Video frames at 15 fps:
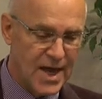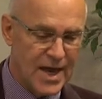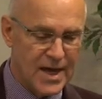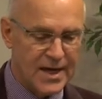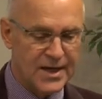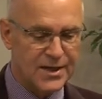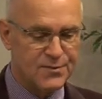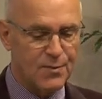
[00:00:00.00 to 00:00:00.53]

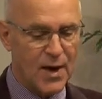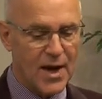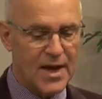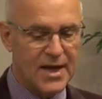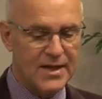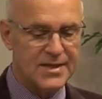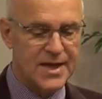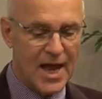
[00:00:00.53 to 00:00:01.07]
It is by
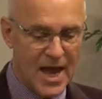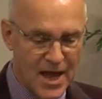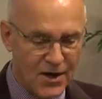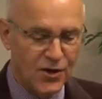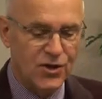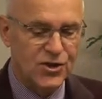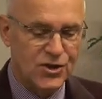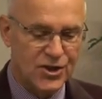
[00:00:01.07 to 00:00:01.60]
His
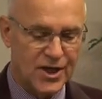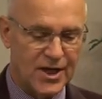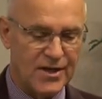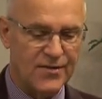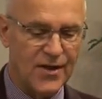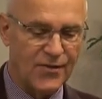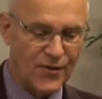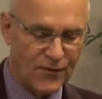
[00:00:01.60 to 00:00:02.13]
energy
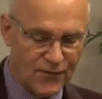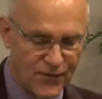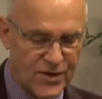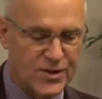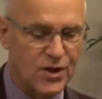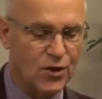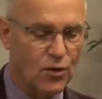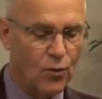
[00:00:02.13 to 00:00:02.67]
that the
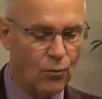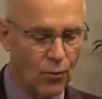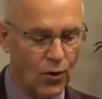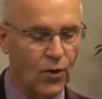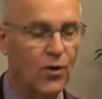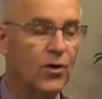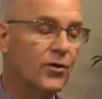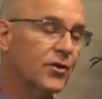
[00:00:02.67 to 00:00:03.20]
physical
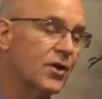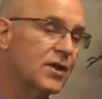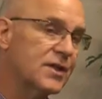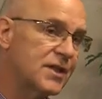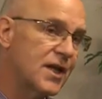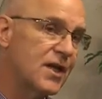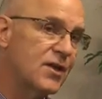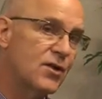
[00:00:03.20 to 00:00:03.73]
world
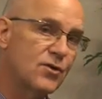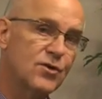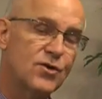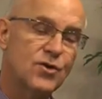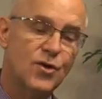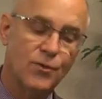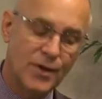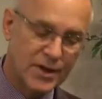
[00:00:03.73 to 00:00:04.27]
continues
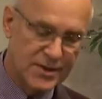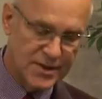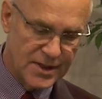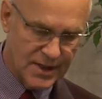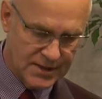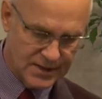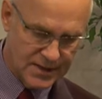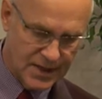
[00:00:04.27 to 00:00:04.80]
to
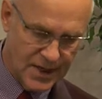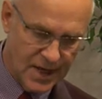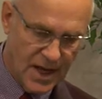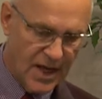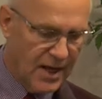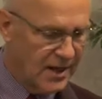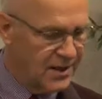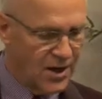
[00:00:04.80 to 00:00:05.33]
exist.
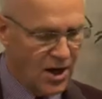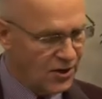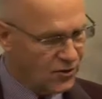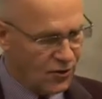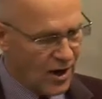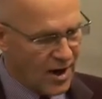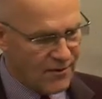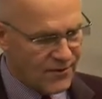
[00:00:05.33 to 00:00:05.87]
Not
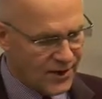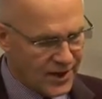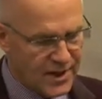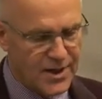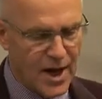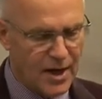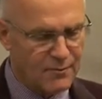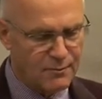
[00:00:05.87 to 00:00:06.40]
gravity,
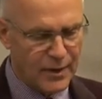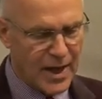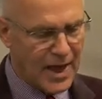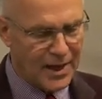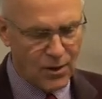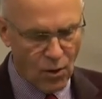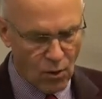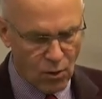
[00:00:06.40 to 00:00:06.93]
not
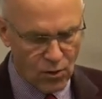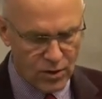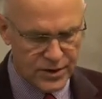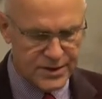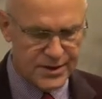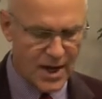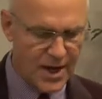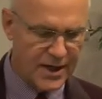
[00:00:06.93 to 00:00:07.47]
black
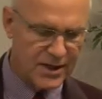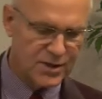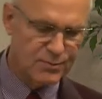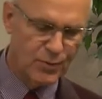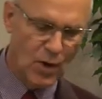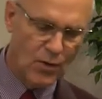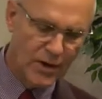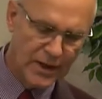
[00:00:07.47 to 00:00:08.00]
holes, not
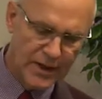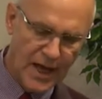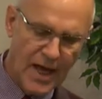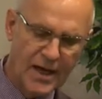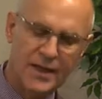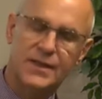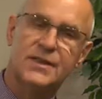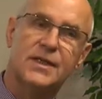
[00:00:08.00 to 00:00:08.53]
exploding
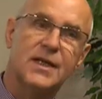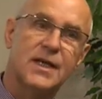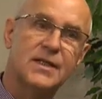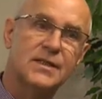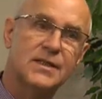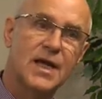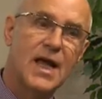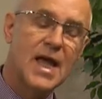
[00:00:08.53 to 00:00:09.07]

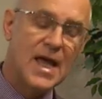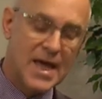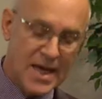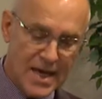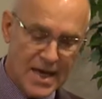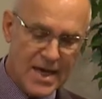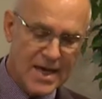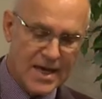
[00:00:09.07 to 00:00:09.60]
galaxies.
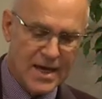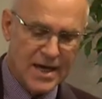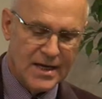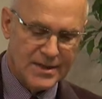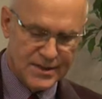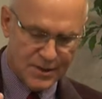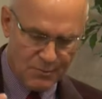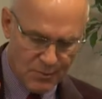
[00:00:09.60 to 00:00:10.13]
He
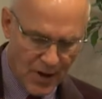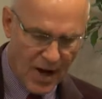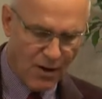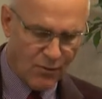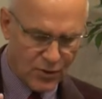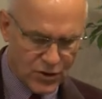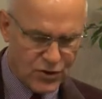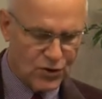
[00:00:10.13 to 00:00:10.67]
is the
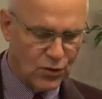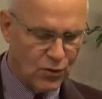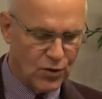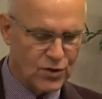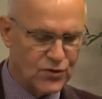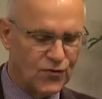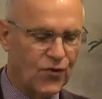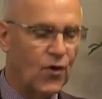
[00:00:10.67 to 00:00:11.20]
power
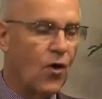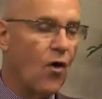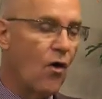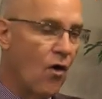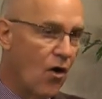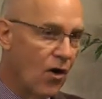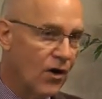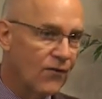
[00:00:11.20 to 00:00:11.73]
source for
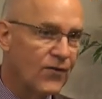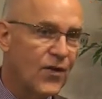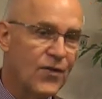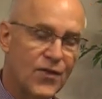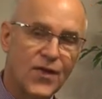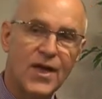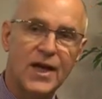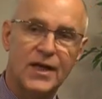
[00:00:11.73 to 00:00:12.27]
all of the
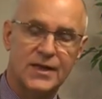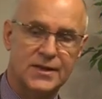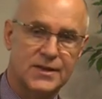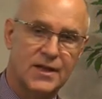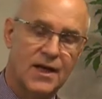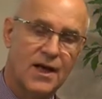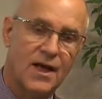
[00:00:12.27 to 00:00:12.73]
things